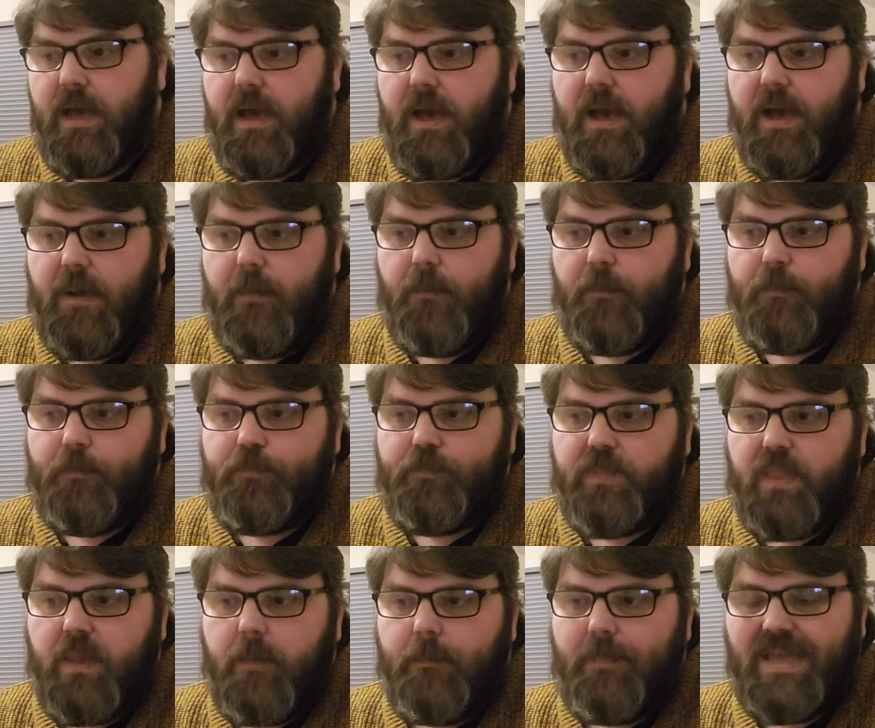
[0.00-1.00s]

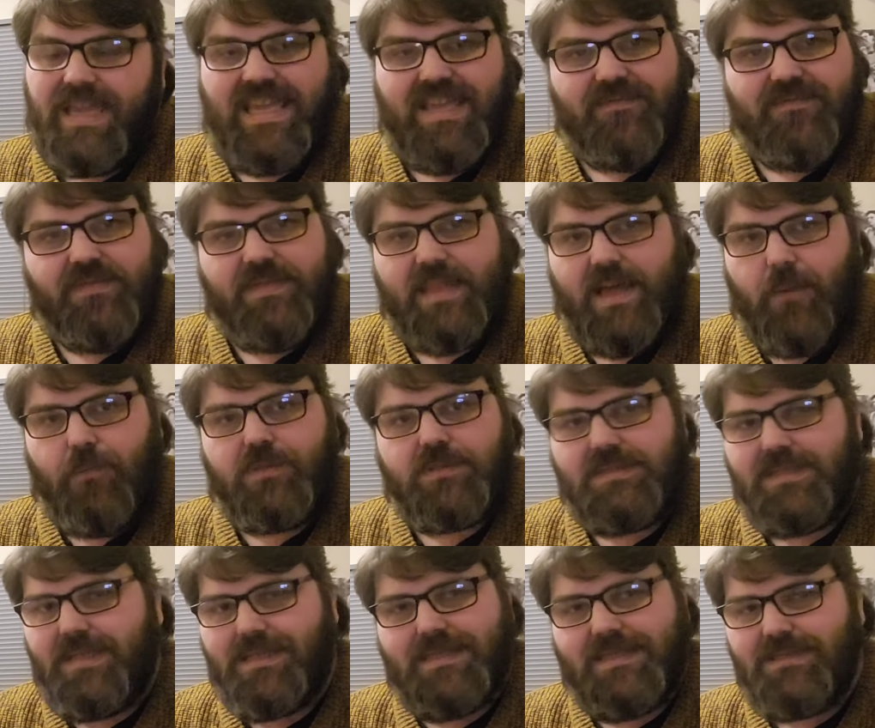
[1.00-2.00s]
But even that one,
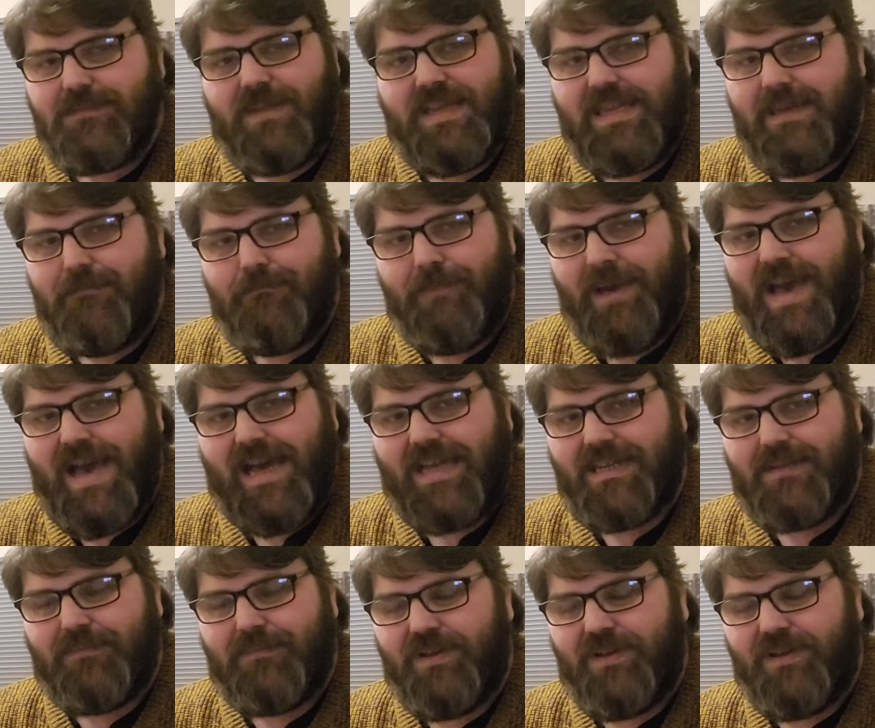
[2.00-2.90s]
that doesn't make it bad in